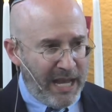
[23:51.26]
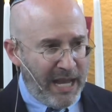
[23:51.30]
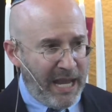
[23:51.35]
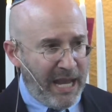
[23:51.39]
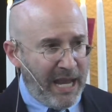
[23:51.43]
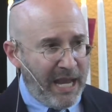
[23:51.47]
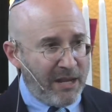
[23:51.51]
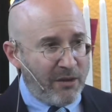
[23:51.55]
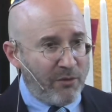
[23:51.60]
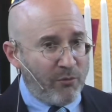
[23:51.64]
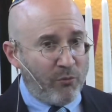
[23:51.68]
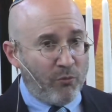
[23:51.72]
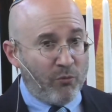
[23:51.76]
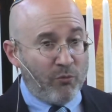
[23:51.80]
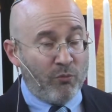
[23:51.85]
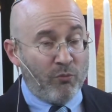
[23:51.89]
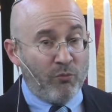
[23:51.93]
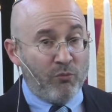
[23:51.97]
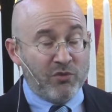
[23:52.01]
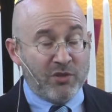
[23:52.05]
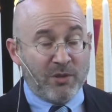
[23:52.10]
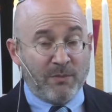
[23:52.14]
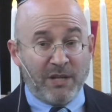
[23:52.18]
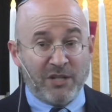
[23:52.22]

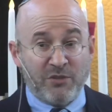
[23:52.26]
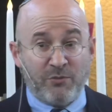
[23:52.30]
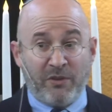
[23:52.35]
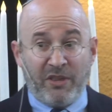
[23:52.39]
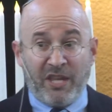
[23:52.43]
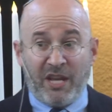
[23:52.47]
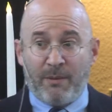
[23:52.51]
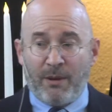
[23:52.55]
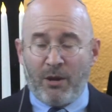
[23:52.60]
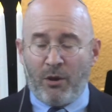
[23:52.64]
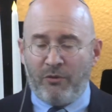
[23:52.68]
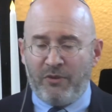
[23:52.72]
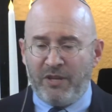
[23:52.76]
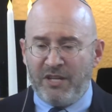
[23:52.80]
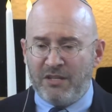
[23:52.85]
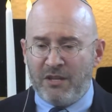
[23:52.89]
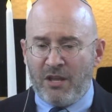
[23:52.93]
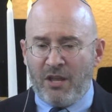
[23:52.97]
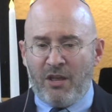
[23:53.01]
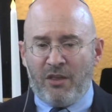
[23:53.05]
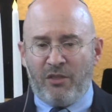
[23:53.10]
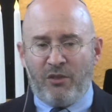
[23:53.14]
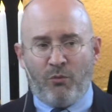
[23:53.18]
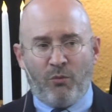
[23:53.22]
sometimes we think about,
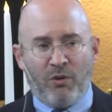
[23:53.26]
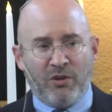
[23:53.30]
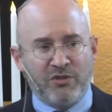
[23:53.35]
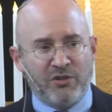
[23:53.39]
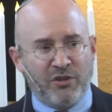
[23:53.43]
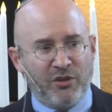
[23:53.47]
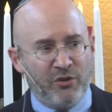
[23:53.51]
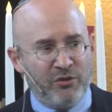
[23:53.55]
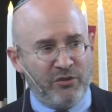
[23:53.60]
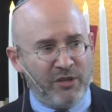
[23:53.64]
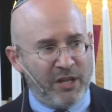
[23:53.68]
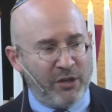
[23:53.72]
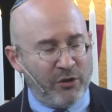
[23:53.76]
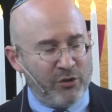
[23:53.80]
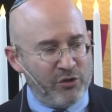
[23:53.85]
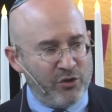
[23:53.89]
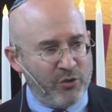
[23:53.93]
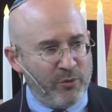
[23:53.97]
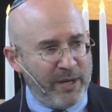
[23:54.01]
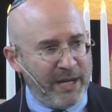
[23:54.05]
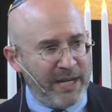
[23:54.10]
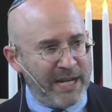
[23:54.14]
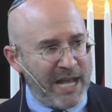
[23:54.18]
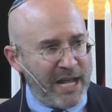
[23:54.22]
the ones that are
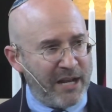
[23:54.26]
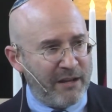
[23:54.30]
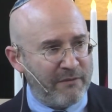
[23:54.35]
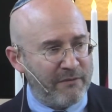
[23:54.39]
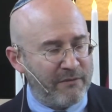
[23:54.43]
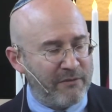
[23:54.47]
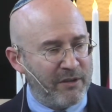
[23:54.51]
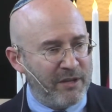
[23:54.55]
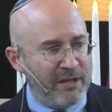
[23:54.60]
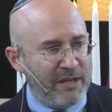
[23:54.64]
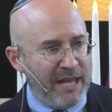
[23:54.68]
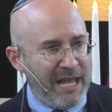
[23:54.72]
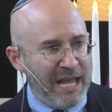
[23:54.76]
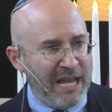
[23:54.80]
doing it out of